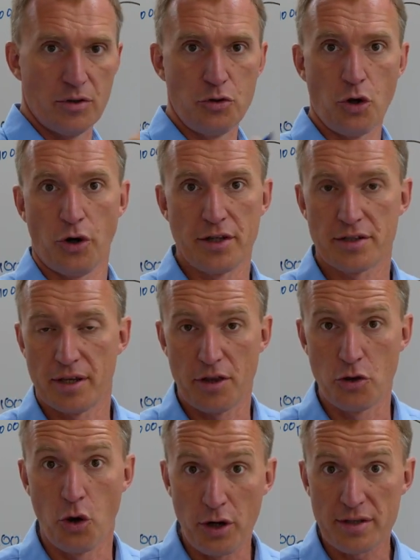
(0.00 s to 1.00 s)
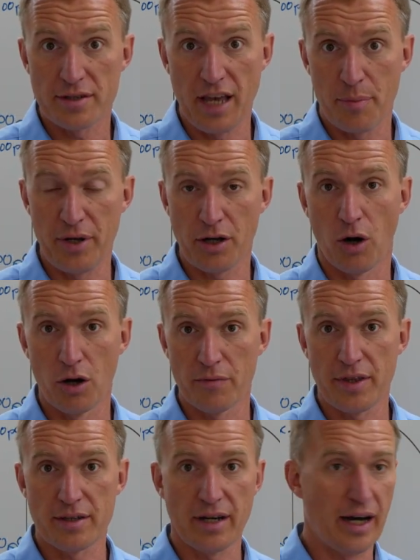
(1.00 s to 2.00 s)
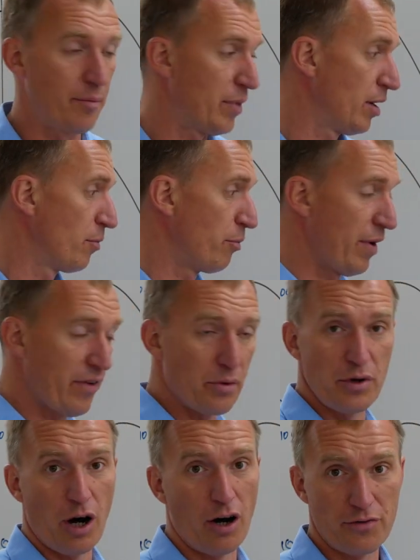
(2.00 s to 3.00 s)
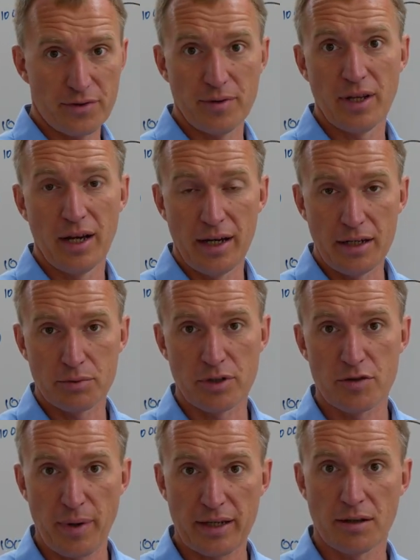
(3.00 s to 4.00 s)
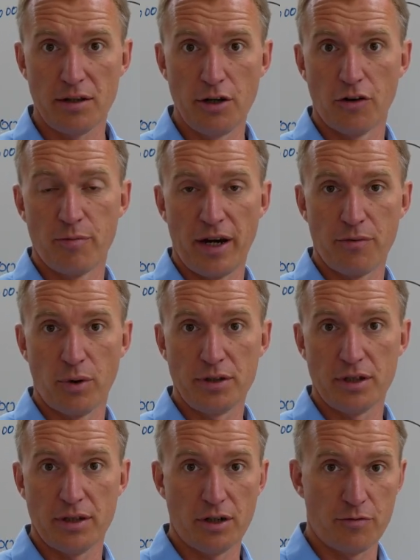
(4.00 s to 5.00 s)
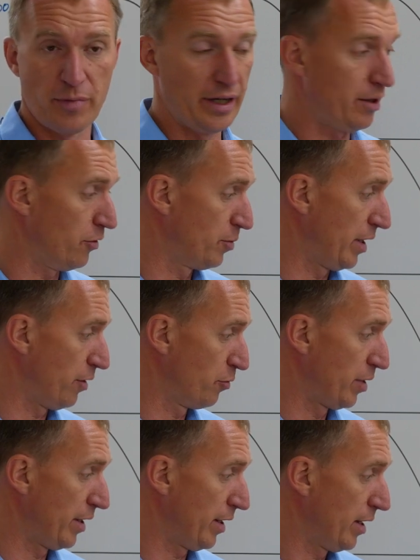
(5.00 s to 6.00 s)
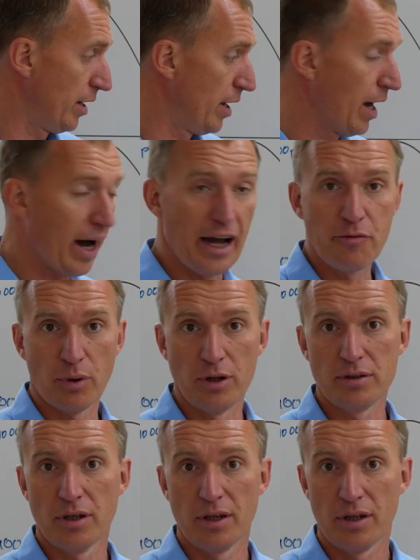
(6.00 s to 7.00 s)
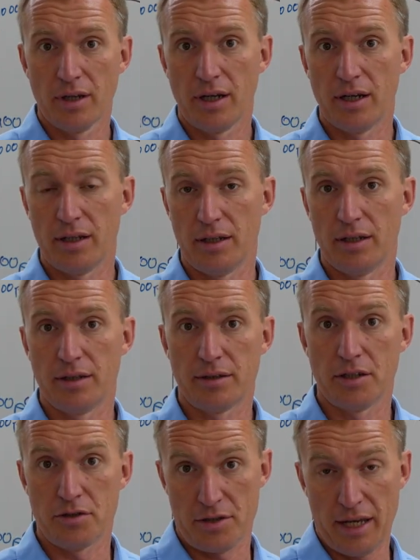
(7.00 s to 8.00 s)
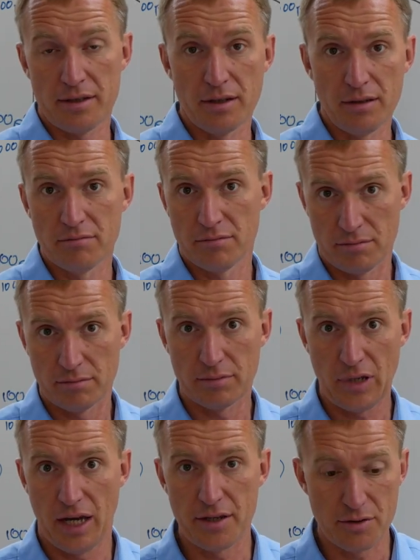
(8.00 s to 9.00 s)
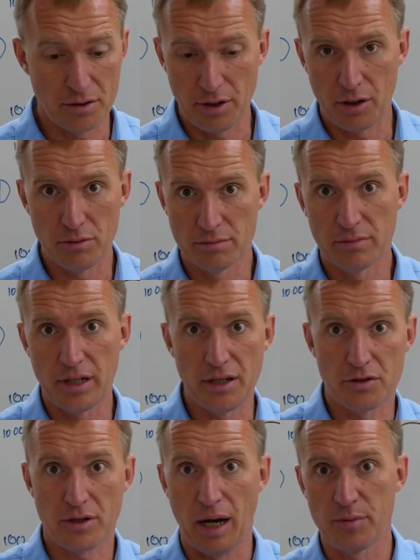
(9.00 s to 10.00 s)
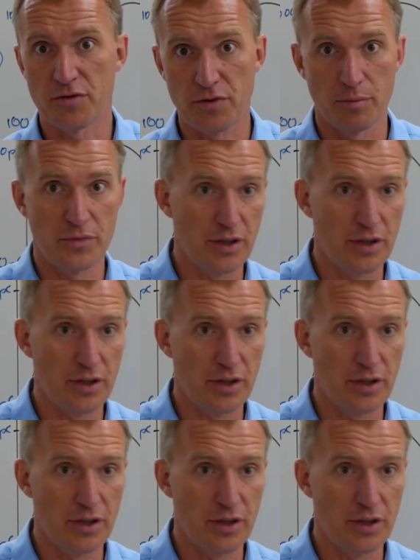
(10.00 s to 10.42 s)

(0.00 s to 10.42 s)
noise, and the noise is happening all of the time, very often irrespectively of my voltage, of my high voltage signal. As you know, it comes from